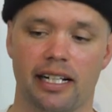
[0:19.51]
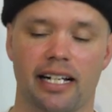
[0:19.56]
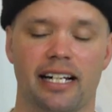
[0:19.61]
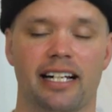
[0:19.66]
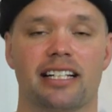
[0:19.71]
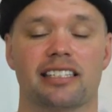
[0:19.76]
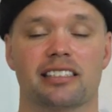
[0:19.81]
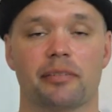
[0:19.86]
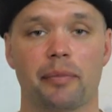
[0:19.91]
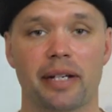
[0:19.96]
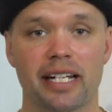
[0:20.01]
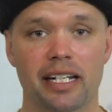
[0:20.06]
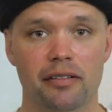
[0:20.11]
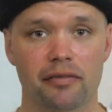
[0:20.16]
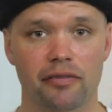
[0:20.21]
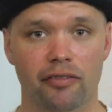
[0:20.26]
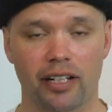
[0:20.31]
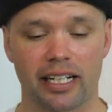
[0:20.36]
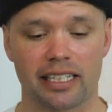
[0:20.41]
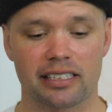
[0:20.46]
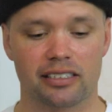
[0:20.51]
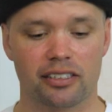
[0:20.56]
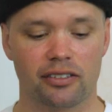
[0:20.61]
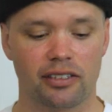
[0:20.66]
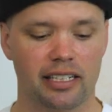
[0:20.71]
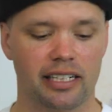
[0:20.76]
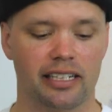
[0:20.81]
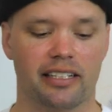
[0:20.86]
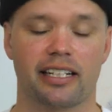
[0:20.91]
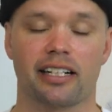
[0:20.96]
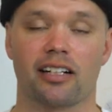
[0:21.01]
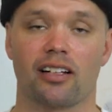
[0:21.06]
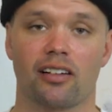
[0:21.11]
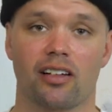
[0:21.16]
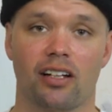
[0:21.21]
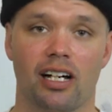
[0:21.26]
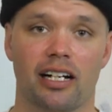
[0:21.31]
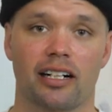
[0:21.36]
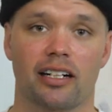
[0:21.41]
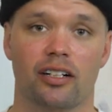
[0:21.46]
and it has a medium flex to it, and you get a
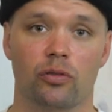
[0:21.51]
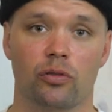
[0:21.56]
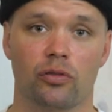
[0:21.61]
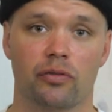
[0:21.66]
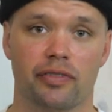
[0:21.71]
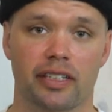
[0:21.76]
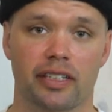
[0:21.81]
lot of cool